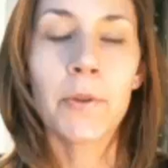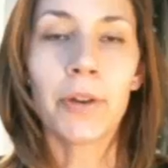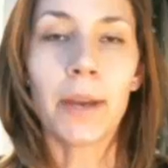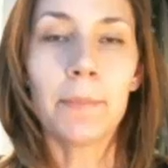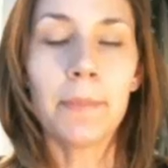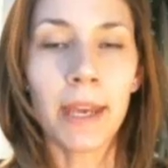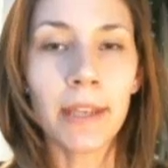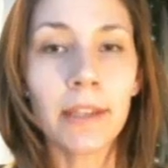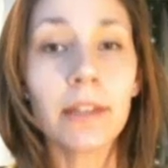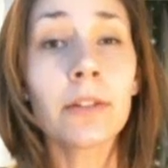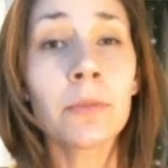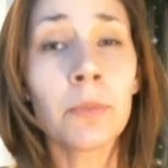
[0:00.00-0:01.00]
Alright,
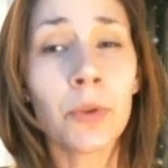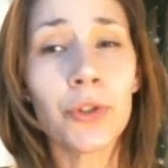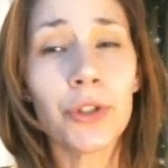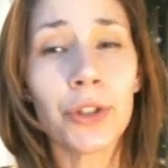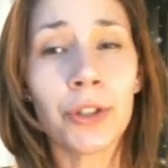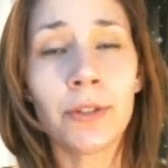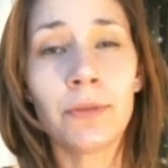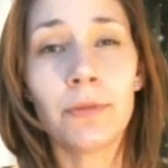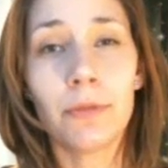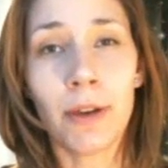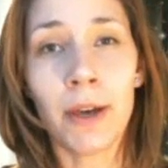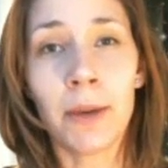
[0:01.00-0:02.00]
angular motion
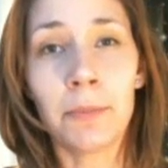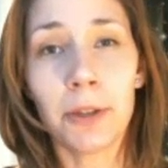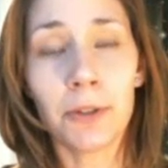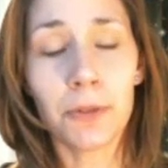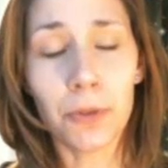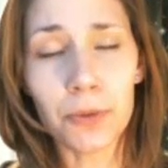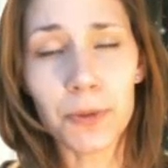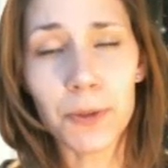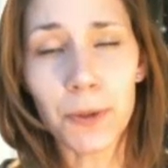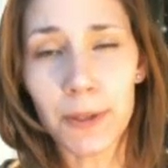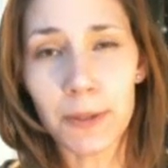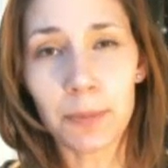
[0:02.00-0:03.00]
can also
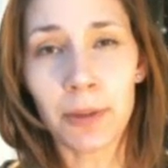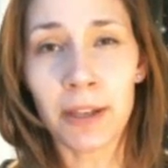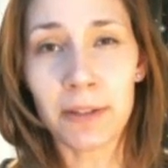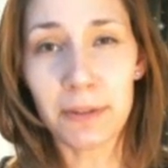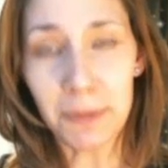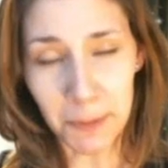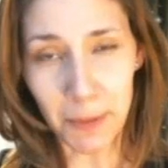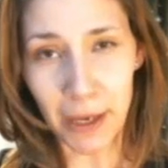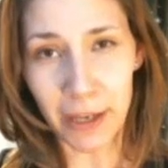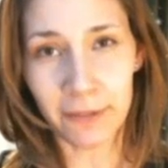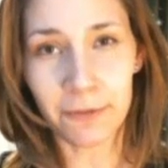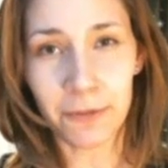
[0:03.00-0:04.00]
explain
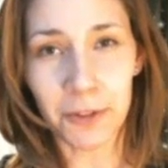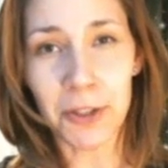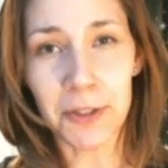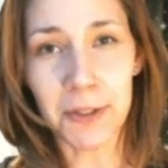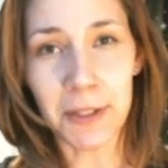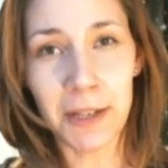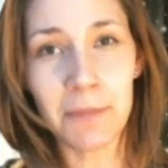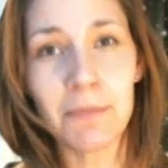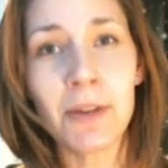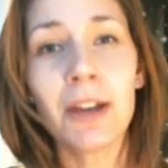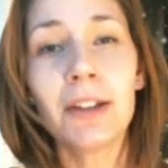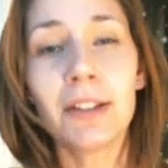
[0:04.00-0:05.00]
speed and velocity,
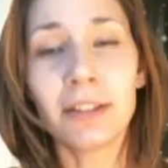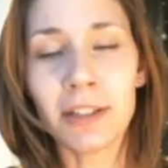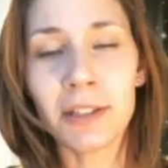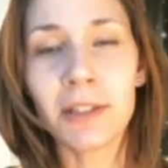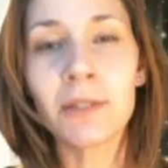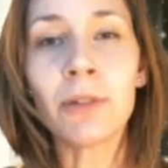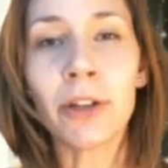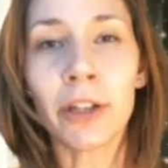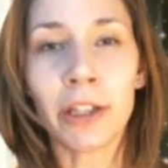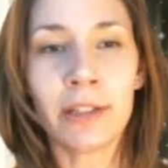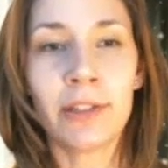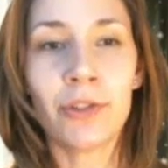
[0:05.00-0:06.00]
and this is where it
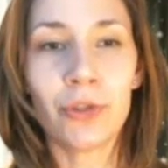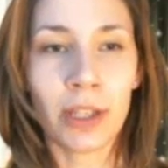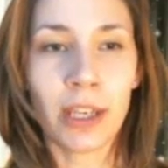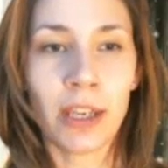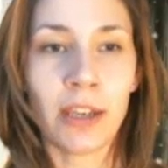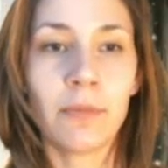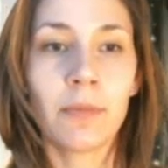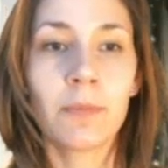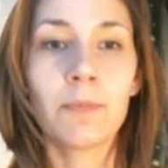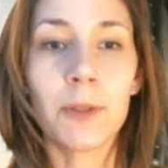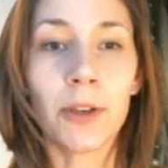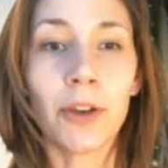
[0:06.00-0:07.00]
gets tricky.
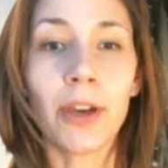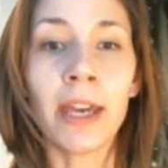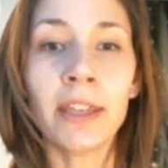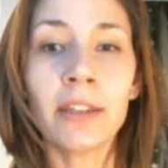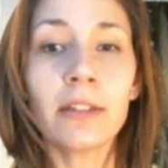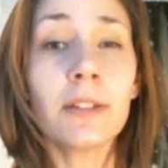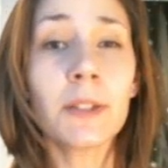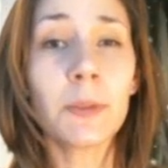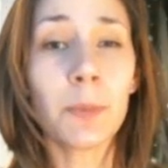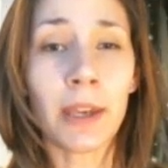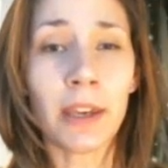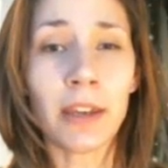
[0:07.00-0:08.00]
So angular
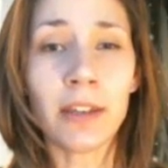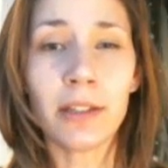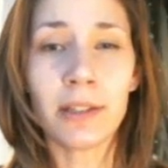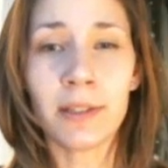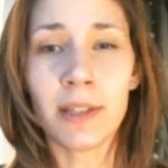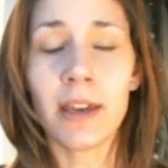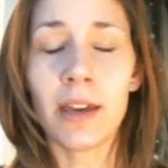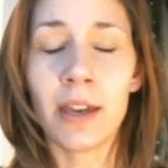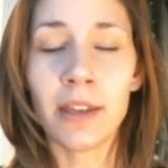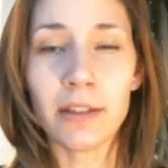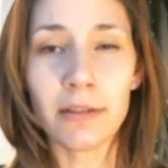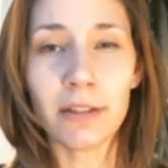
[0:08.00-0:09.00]
speed is the
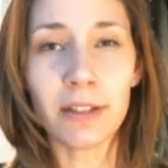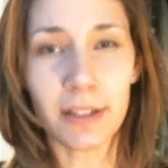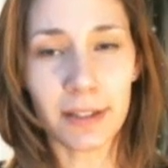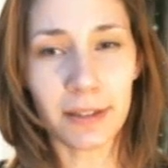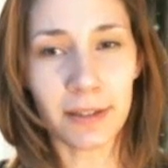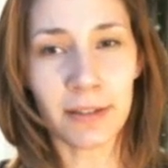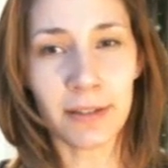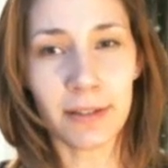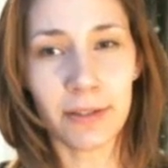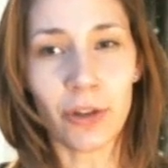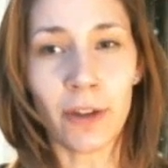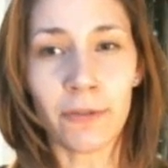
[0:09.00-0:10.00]
angular distance
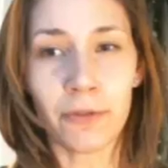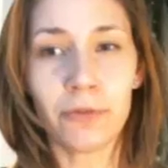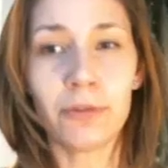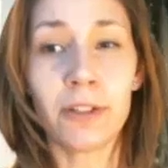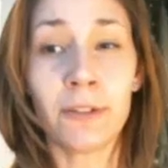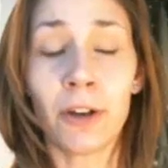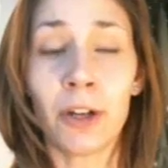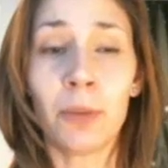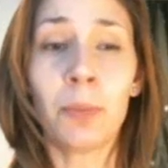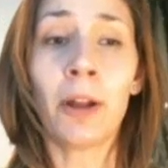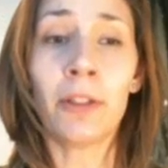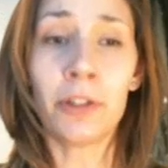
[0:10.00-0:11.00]
travelled divided
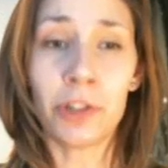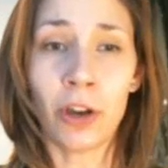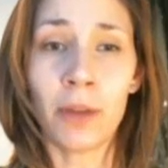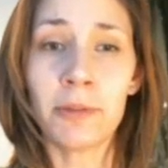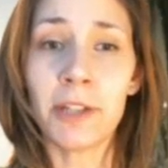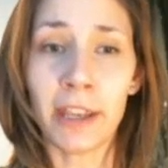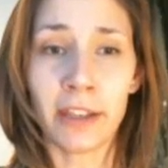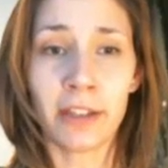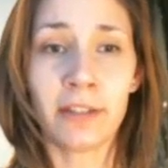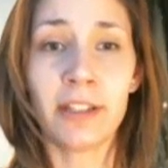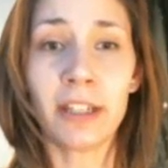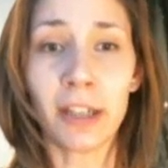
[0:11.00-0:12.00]
by the time
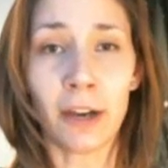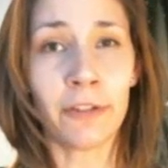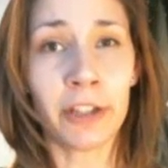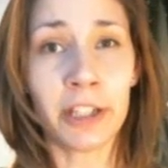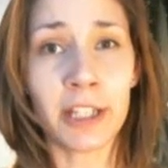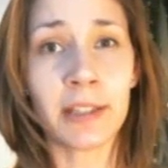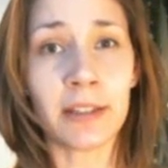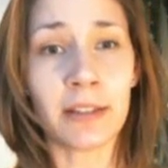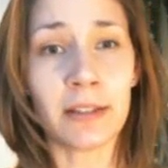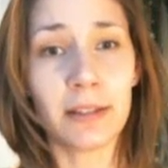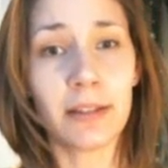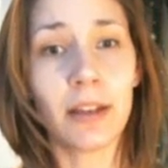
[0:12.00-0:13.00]
taken to cover the
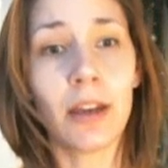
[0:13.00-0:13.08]
distance.